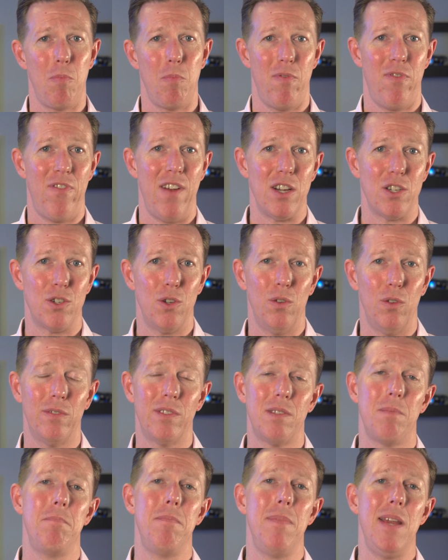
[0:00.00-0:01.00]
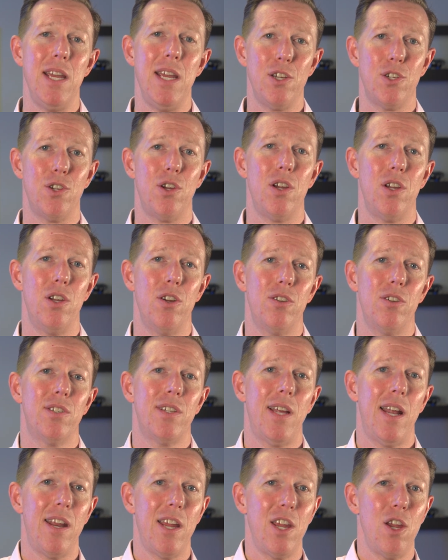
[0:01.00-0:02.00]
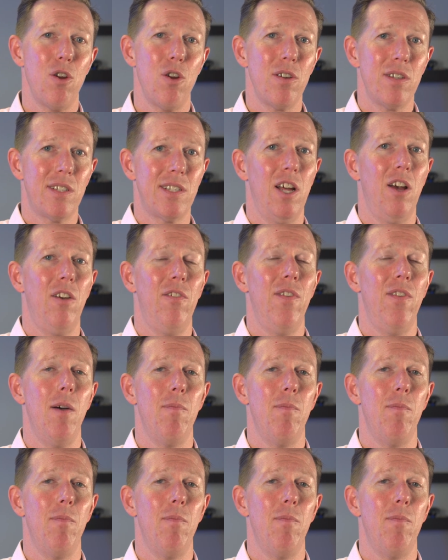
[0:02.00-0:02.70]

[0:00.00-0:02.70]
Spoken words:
professional to make sure you're setting yourself